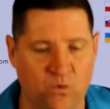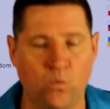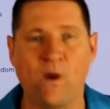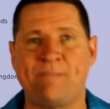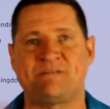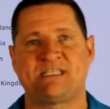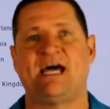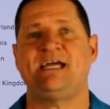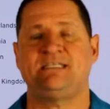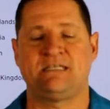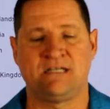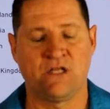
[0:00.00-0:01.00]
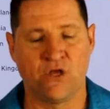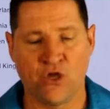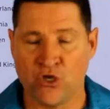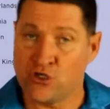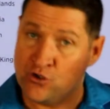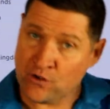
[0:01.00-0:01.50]
website.
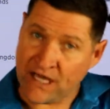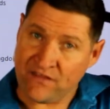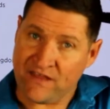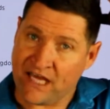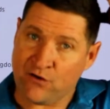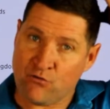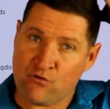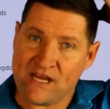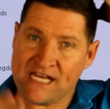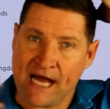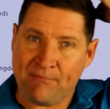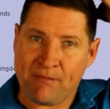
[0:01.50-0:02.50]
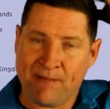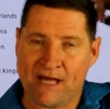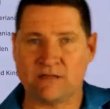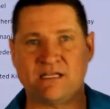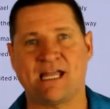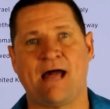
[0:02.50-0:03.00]
You can then read up
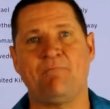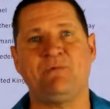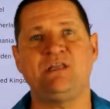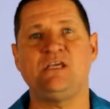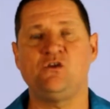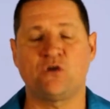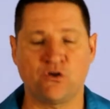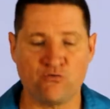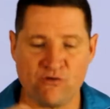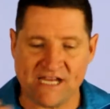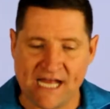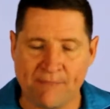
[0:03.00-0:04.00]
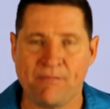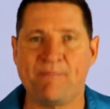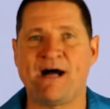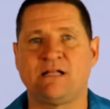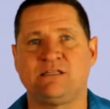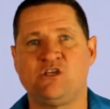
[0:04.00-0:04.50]
about the company, you can read up
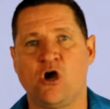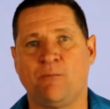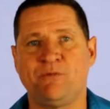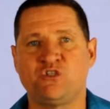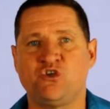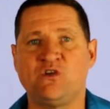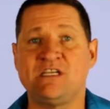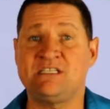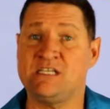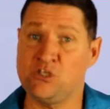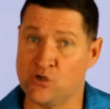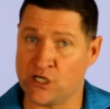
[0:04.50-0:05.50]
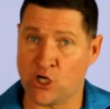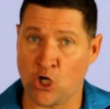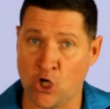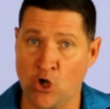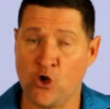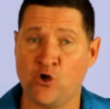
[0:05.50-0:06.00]
about the opportunity, you
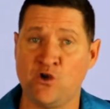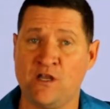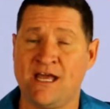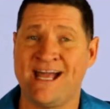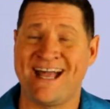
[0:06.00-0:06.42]
can learn